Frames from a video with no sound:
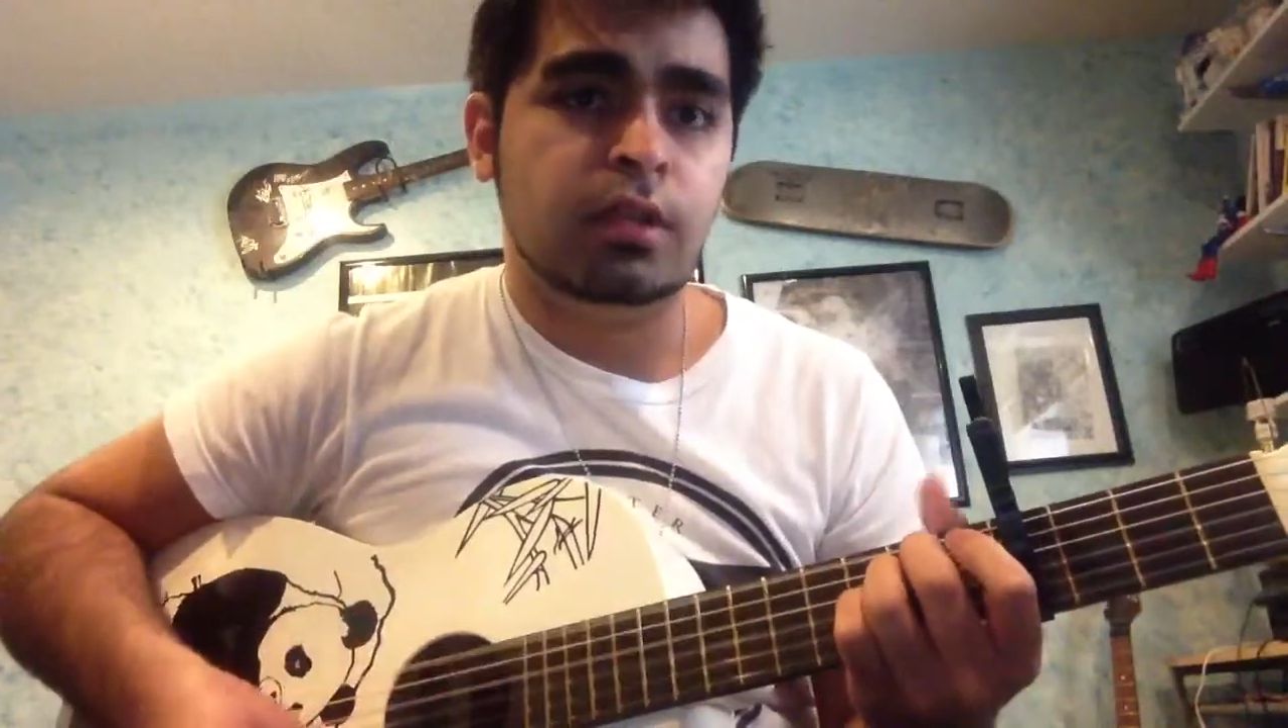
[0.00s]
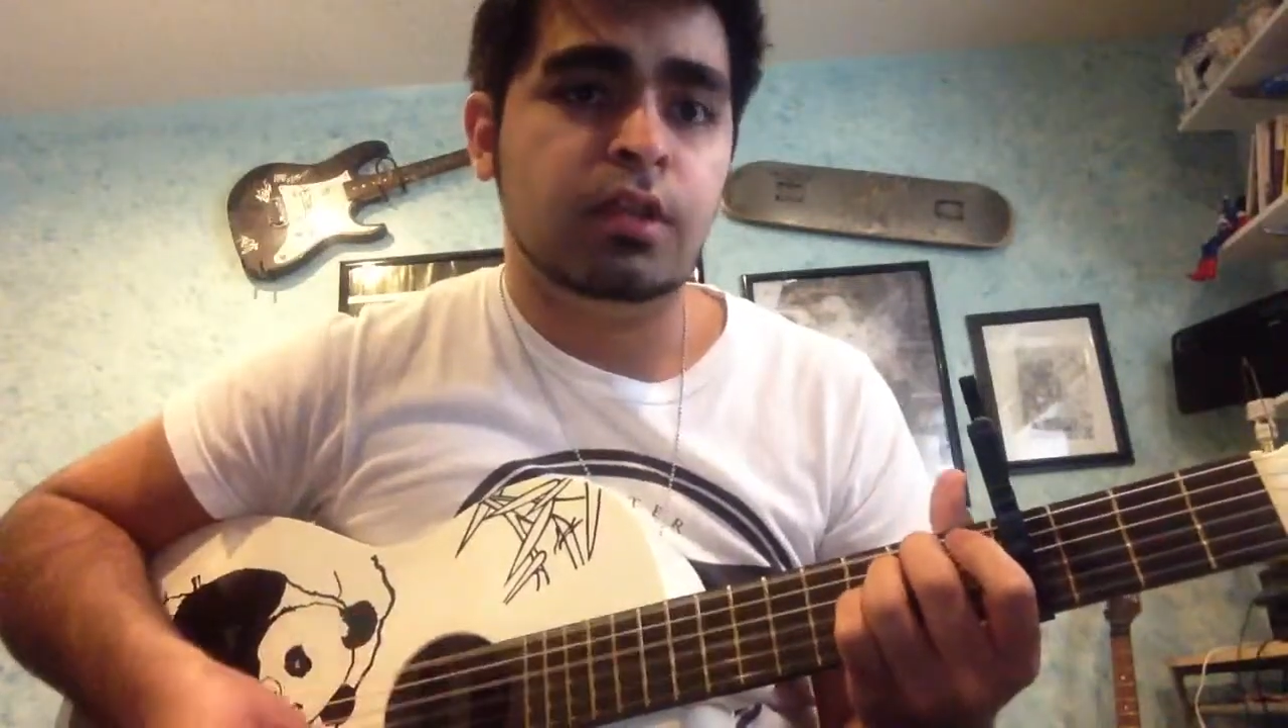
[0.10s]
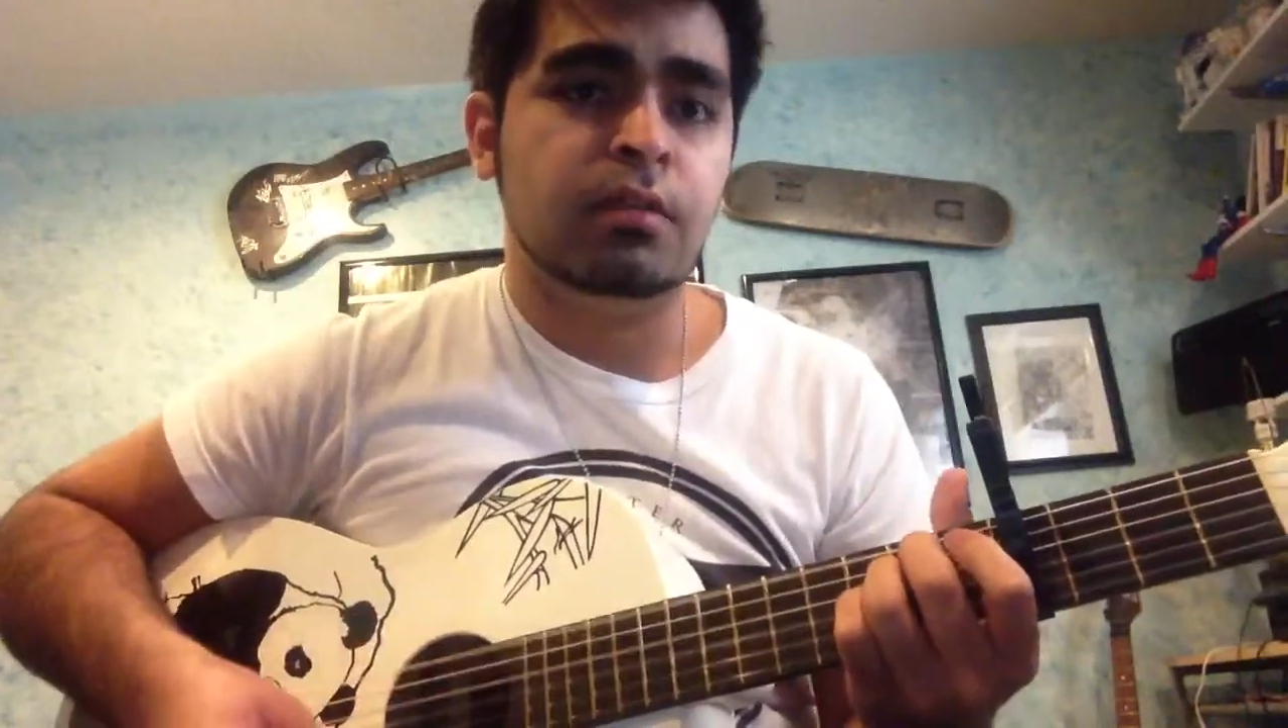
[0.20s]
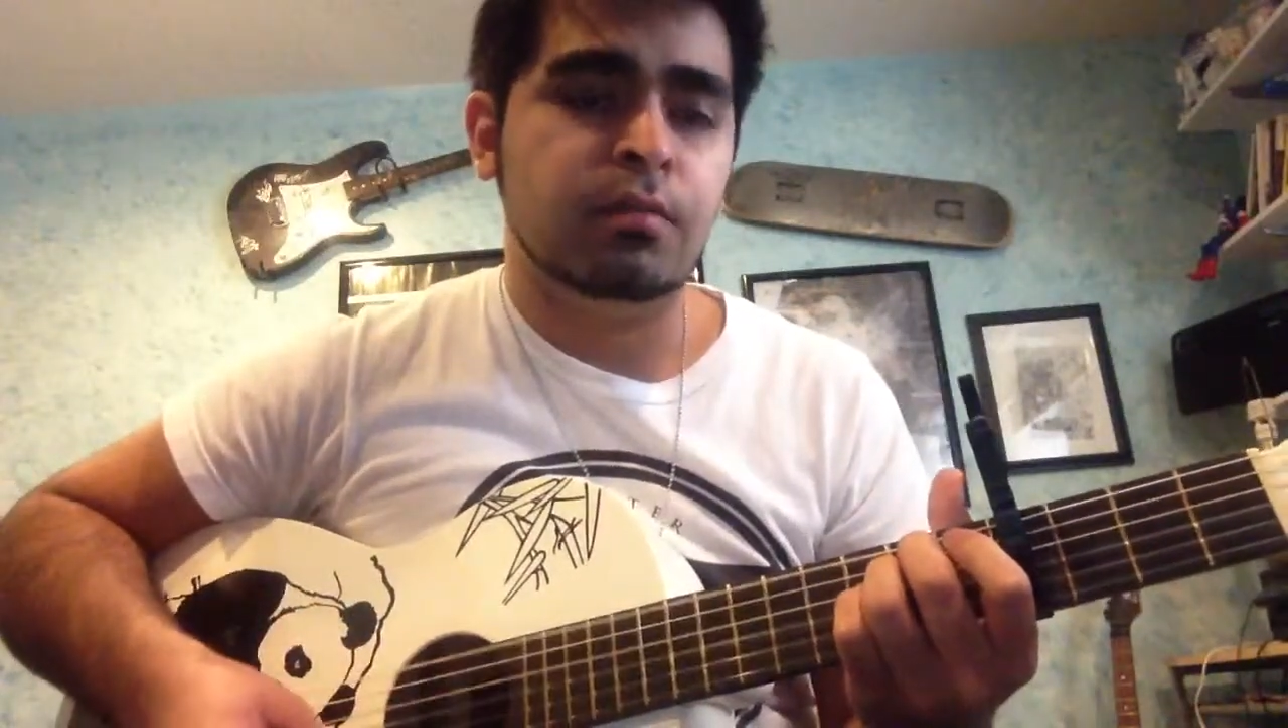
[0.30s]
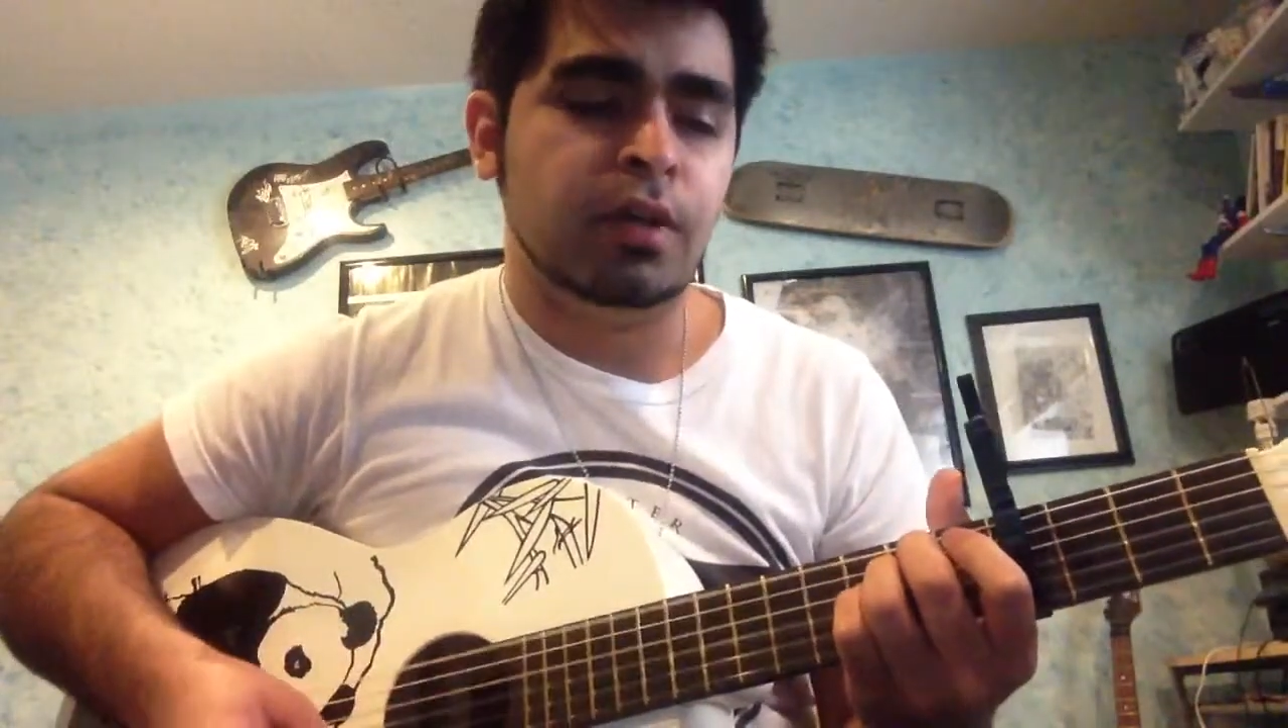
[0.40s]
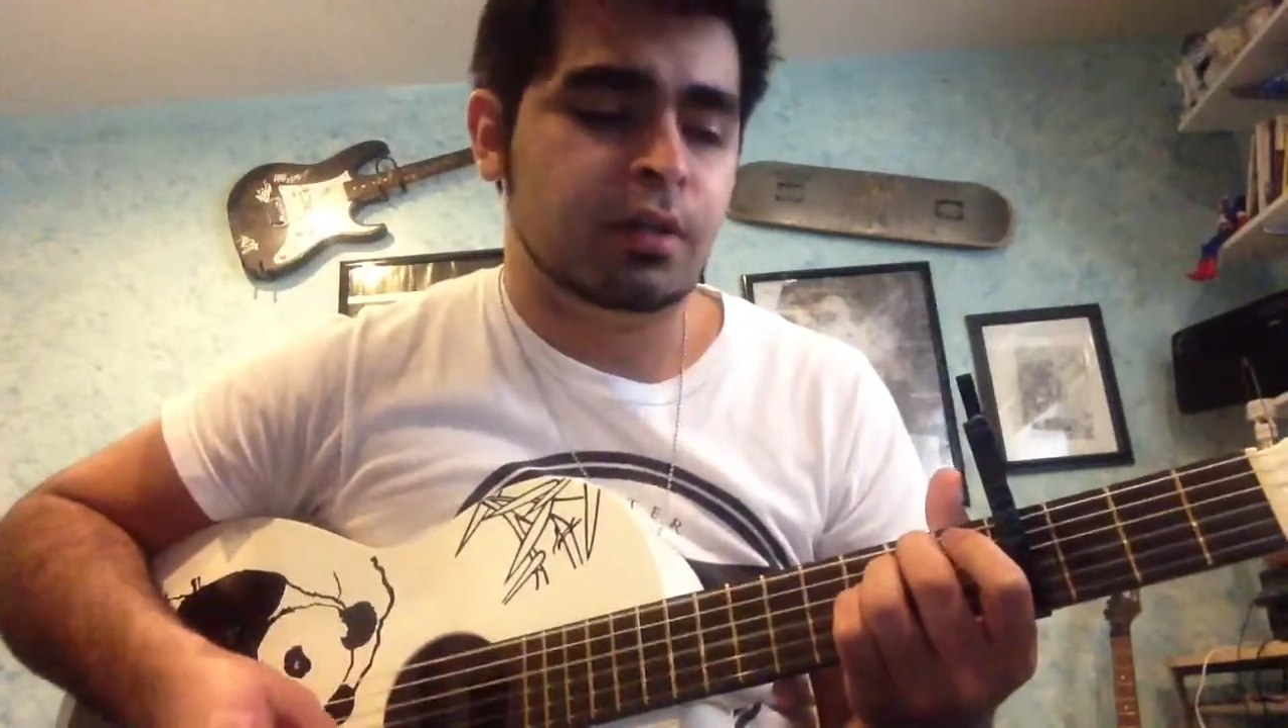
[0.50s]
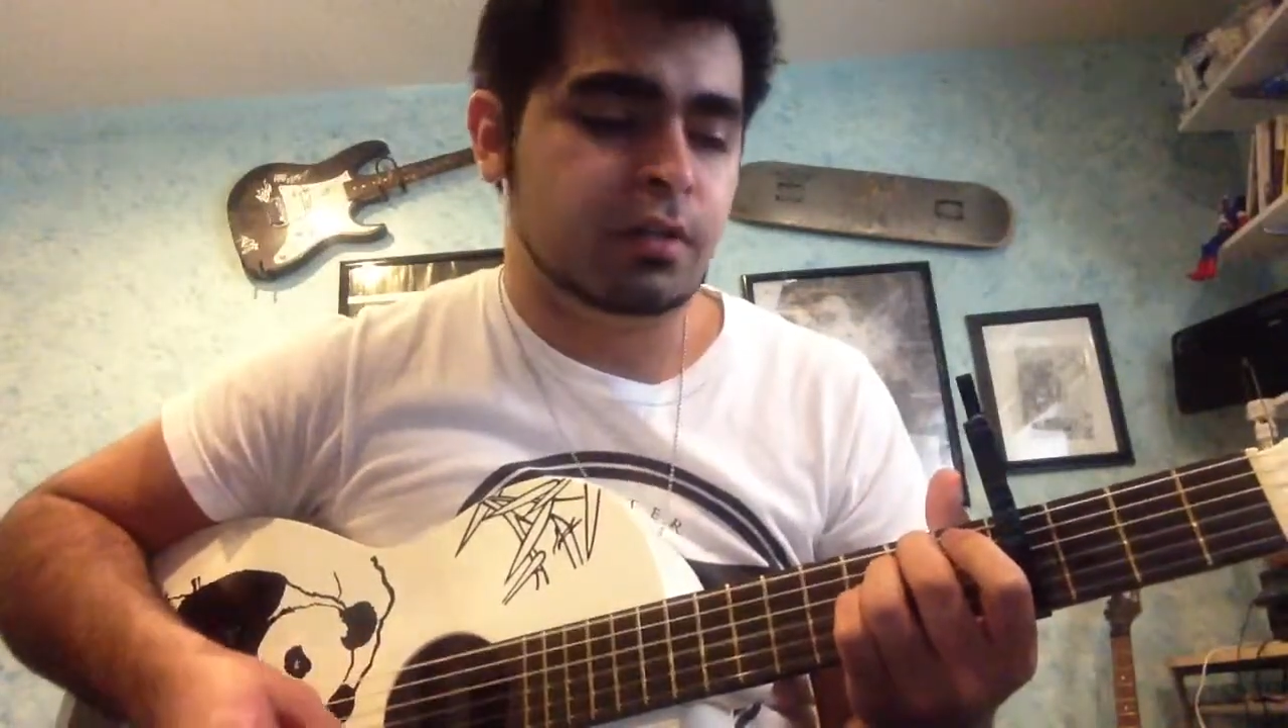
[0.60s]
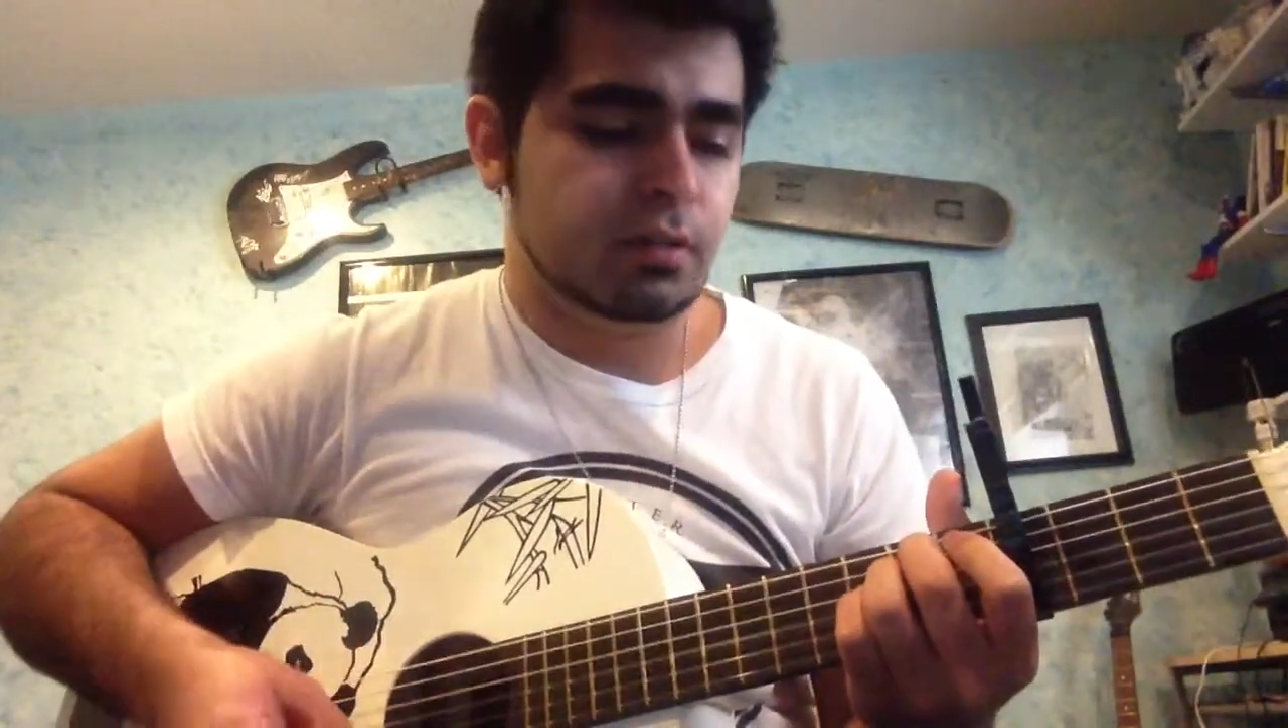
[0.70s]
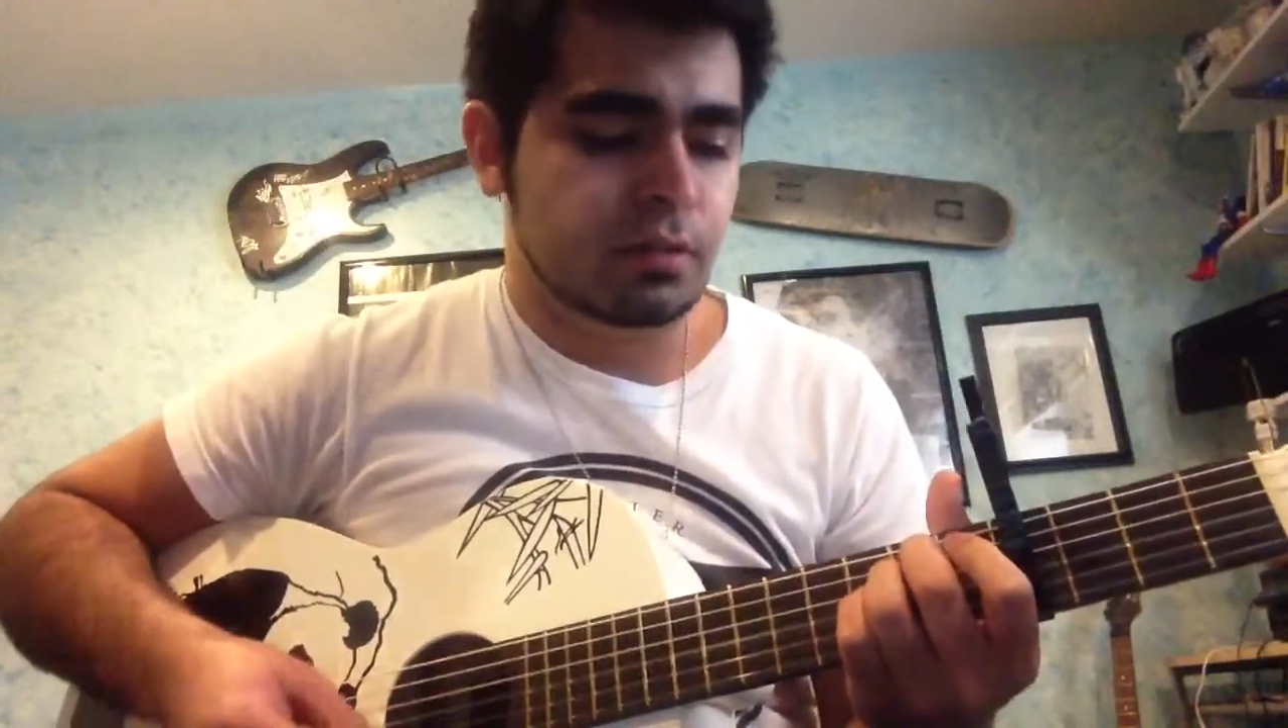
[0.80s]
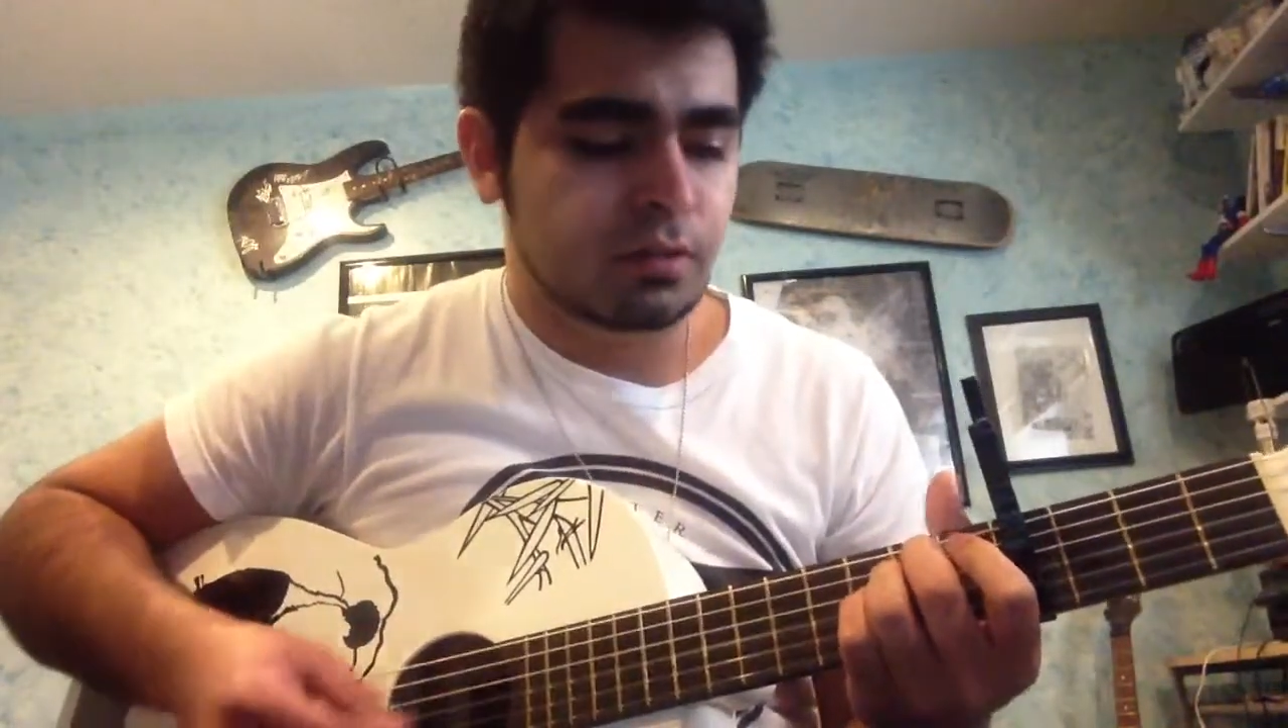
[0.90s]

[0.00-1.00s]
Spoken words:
E minor,